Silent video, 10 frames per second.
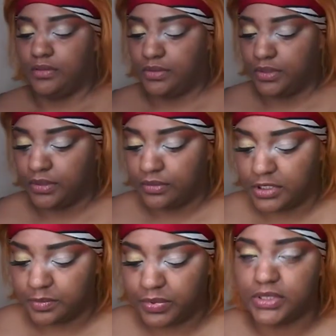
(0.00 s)
2 to 3
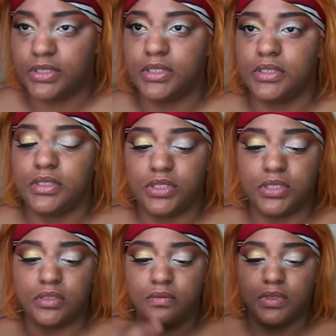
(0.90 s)
spritzes
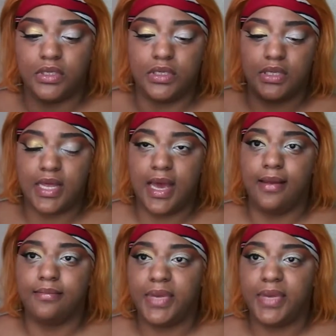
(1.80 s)
just to really get that